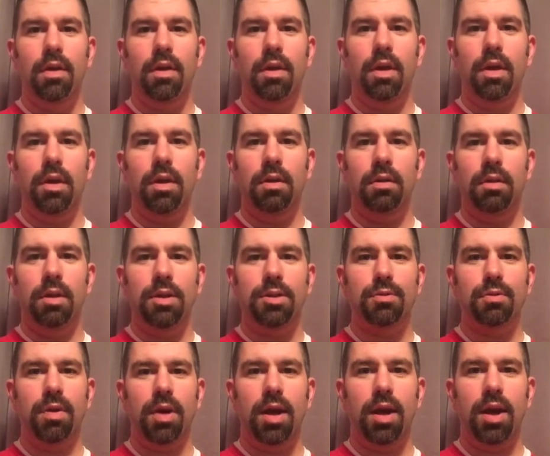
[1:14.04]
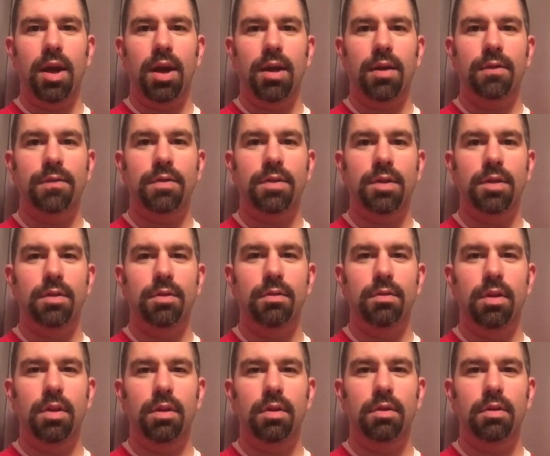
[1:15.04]
and that's why
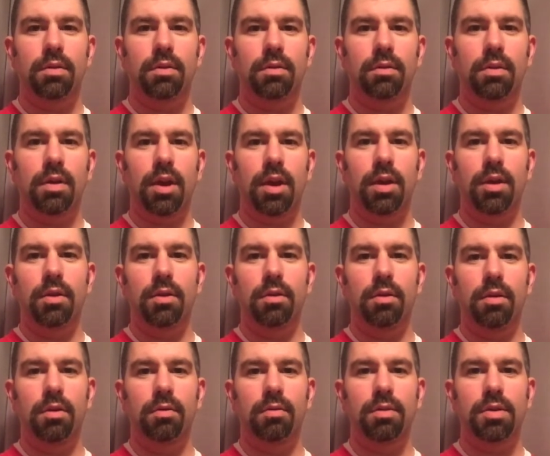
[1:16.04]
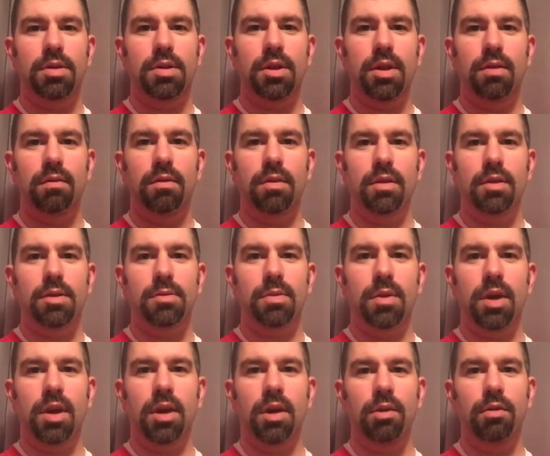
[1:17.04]
I had to receive this
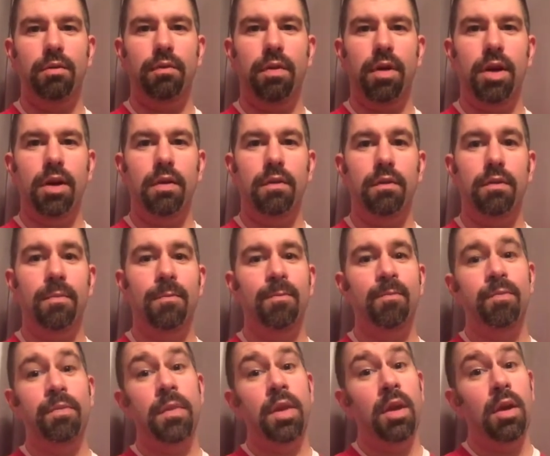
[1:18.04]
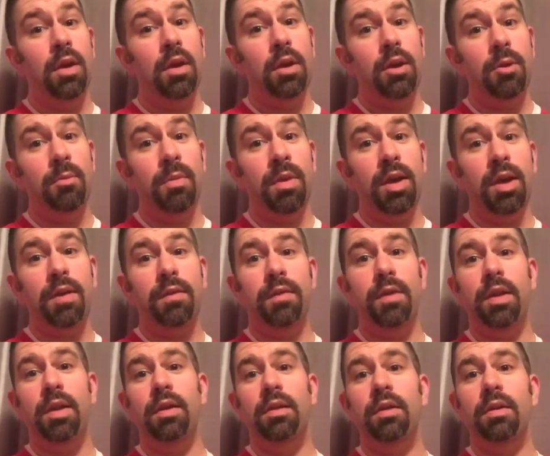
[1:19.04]
mechanical valve. You may
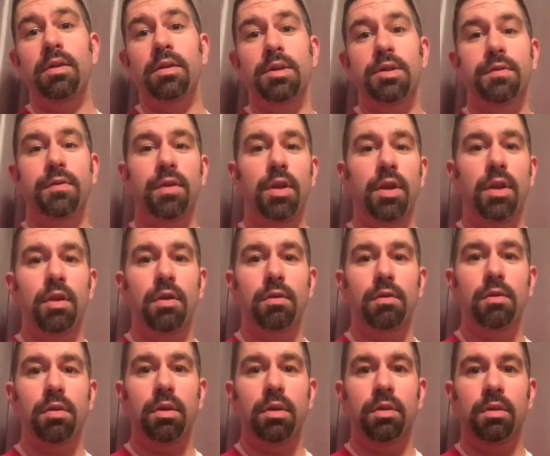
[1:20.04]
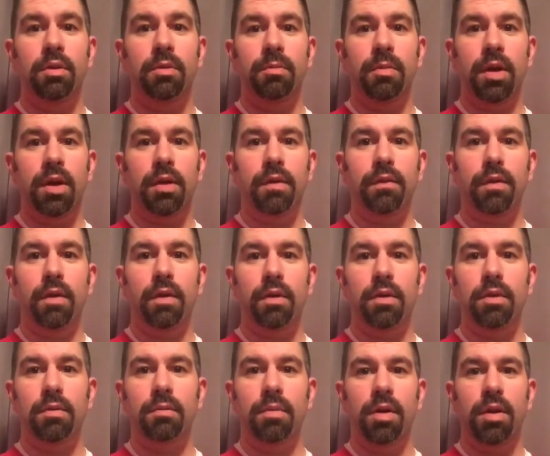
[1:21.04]
even hear it in this video, and you may have heard
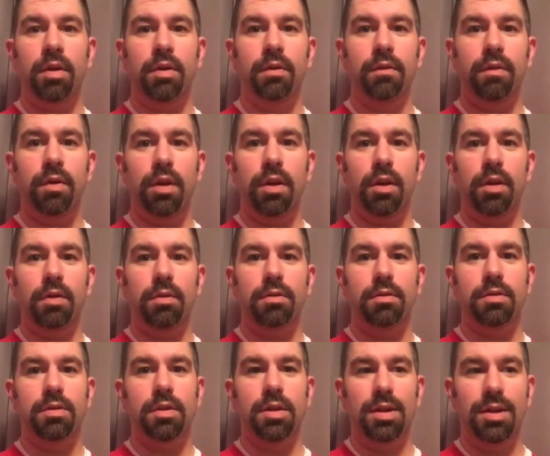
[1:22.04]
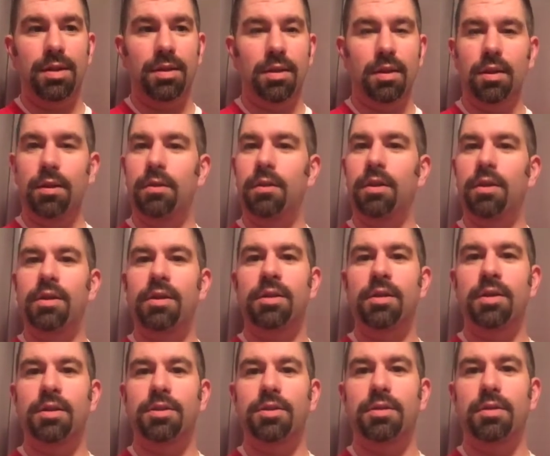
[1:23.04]
it in my other videos. The
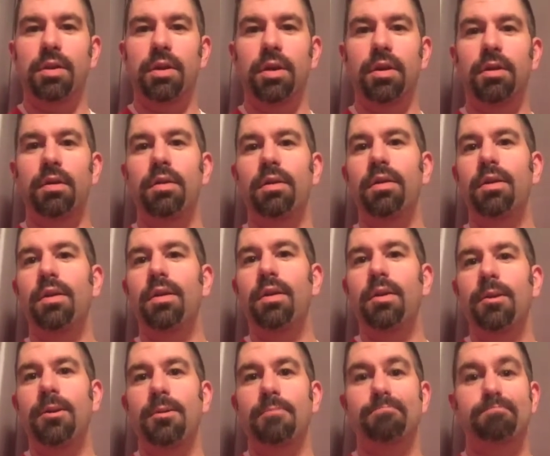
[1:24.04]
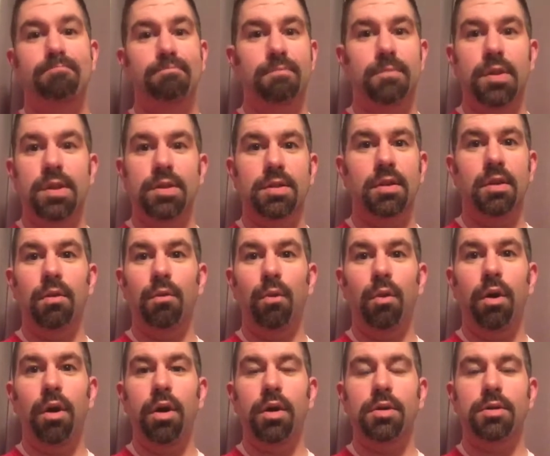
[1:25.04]
clicking that you hear is not a
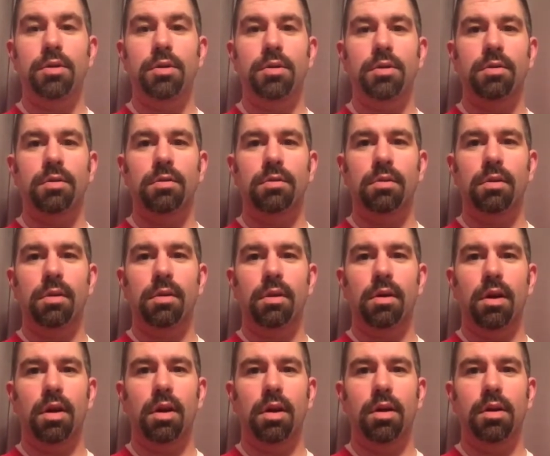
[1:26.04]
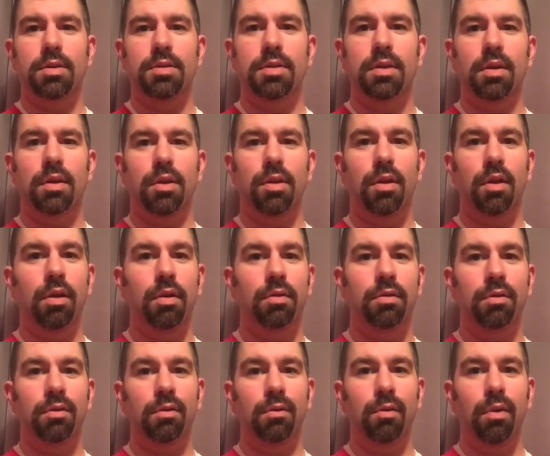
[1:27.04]
watch. It's not a
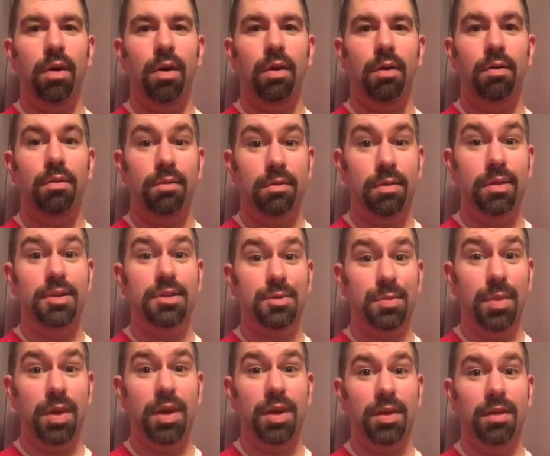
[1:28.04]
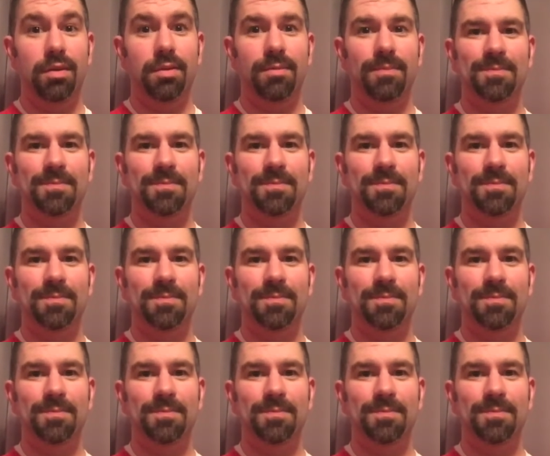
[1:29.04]
clock on the wall. It's me.